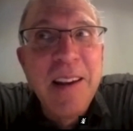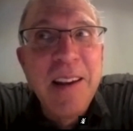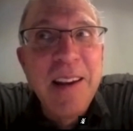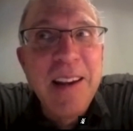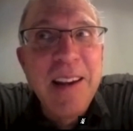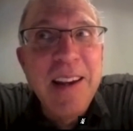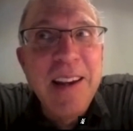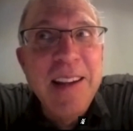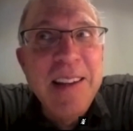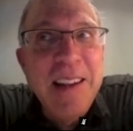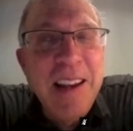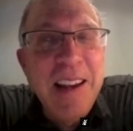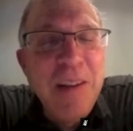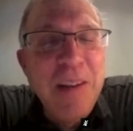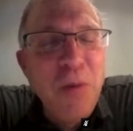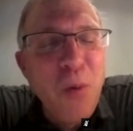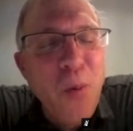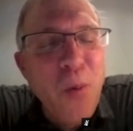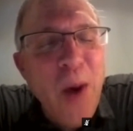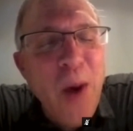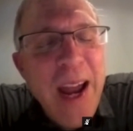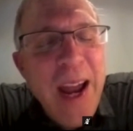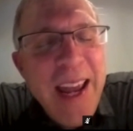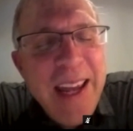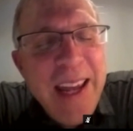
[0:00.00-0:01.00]
in a
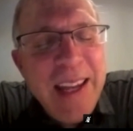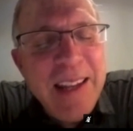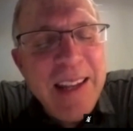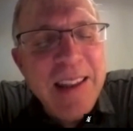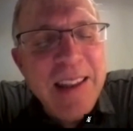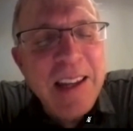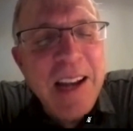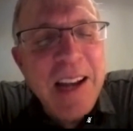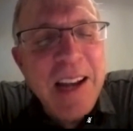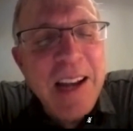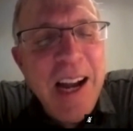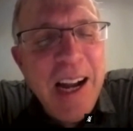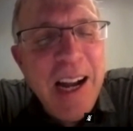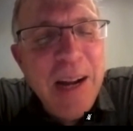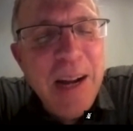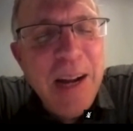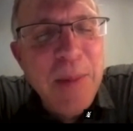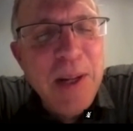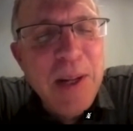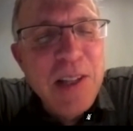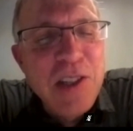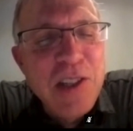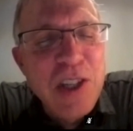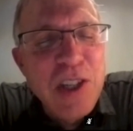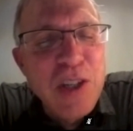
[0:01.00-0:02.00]
way, the
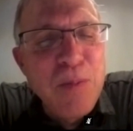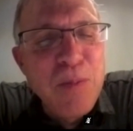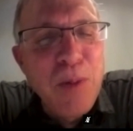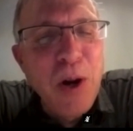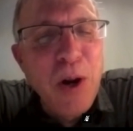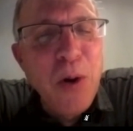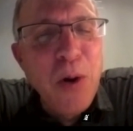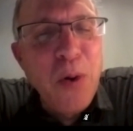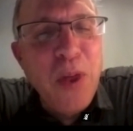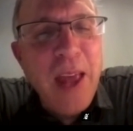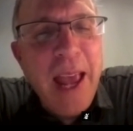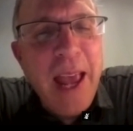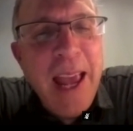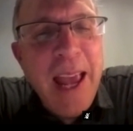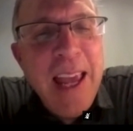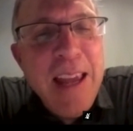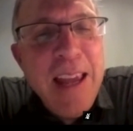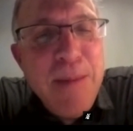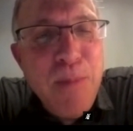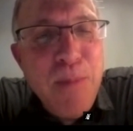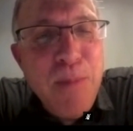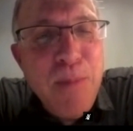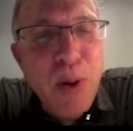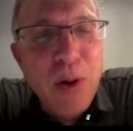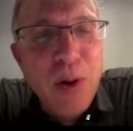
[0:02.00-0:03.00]
commons is both
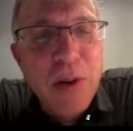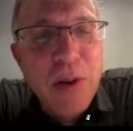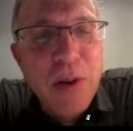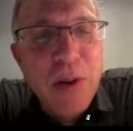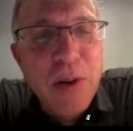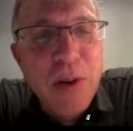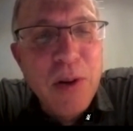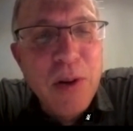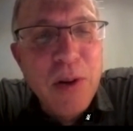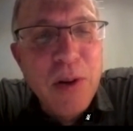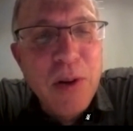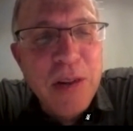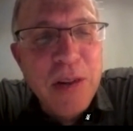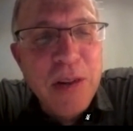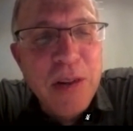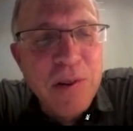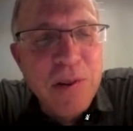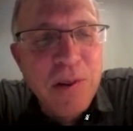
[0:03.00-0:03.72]
apolitical